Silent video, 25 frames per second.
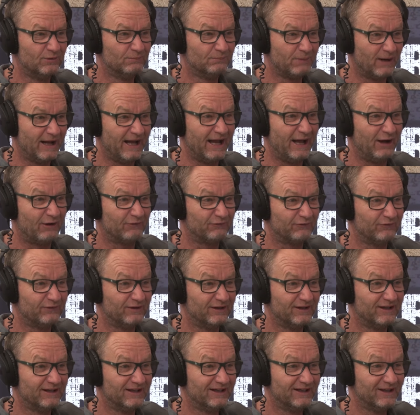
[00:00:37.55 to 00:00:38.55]
By, by, Alf,
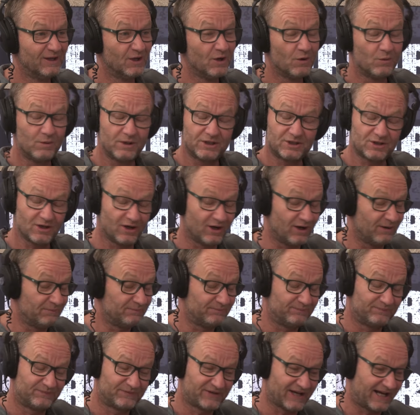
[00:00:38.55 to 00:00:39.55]
by Alf. Which I
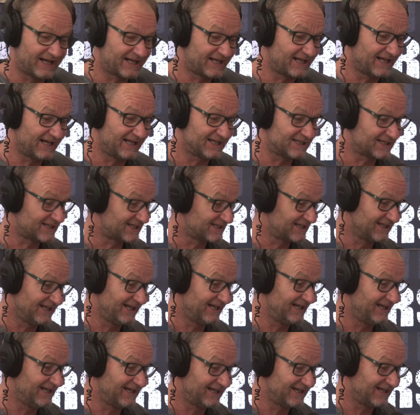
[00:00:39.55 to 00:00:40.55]
take as uh,
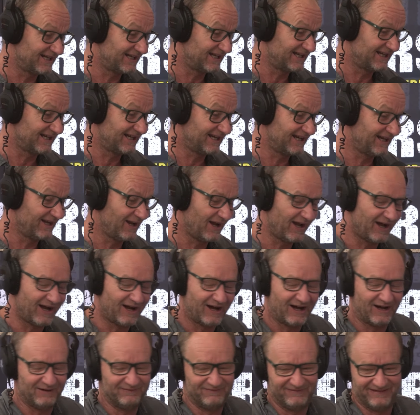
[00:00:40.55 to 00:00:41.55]
high, high, point.
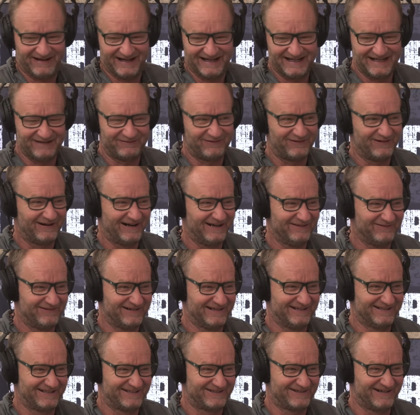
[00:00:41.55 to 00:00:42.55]
Oh, mate, yeah. every,
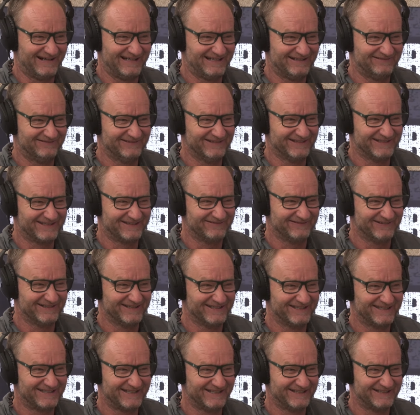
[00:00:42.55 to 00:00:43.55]
every Australian yeah. wants, Who
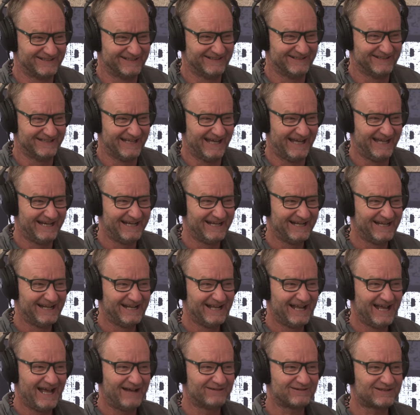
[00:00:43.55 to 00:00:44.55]
wants to want do to that.
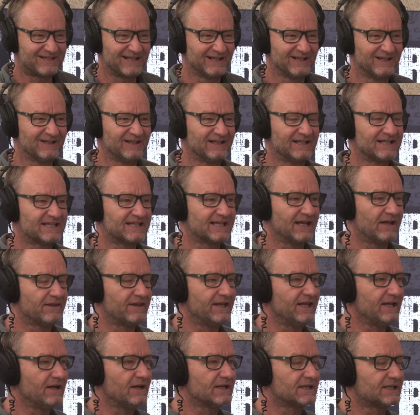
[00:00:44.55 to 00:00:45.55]
that. Absolutely. Yeah. So
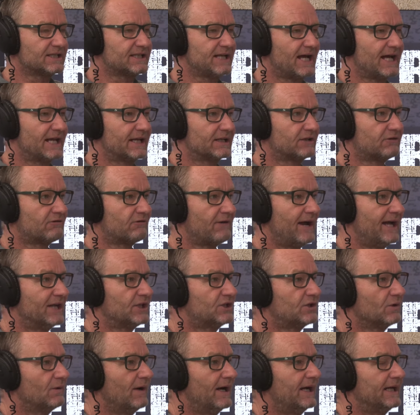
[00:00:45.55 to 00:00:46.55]
then I started
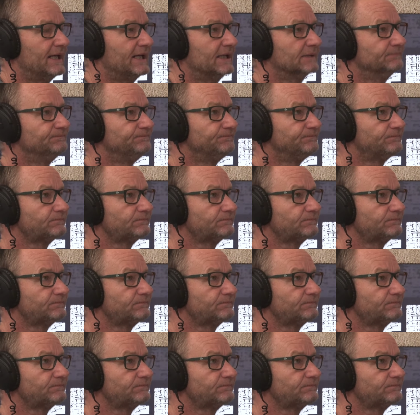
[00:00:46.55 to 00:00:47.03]
graduating.